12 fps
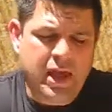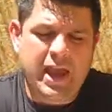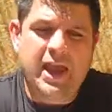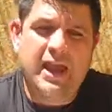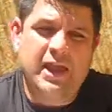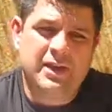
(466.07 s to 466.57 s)

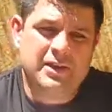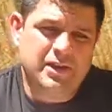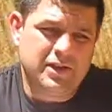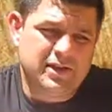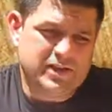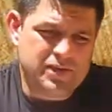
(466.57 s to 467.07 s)
And
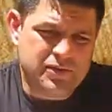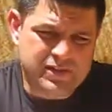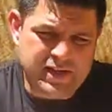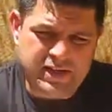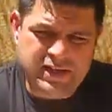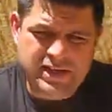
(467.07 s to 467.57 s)
you
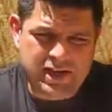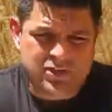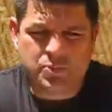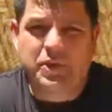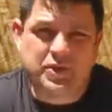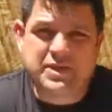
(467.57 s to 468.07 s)
suddenly get
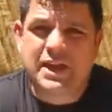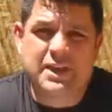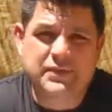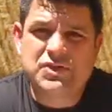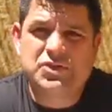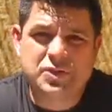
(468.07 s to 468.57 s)
to where it kind
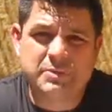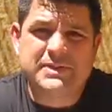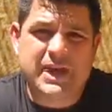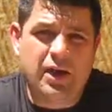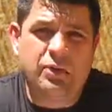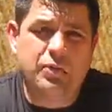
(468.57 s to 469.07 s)
of strips
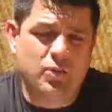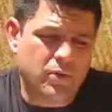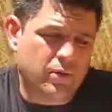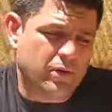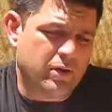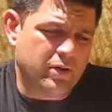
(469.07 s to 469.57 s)
out
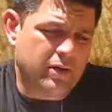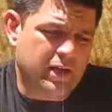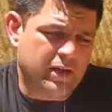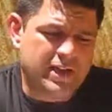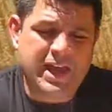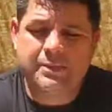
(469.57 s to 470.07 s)
or
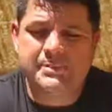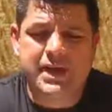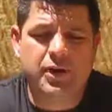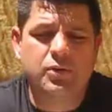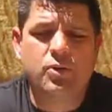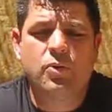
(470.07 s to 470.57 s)
cams
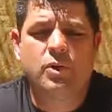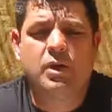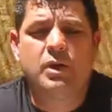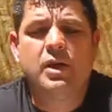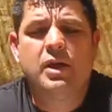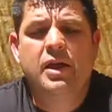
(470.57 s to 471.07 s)
out, or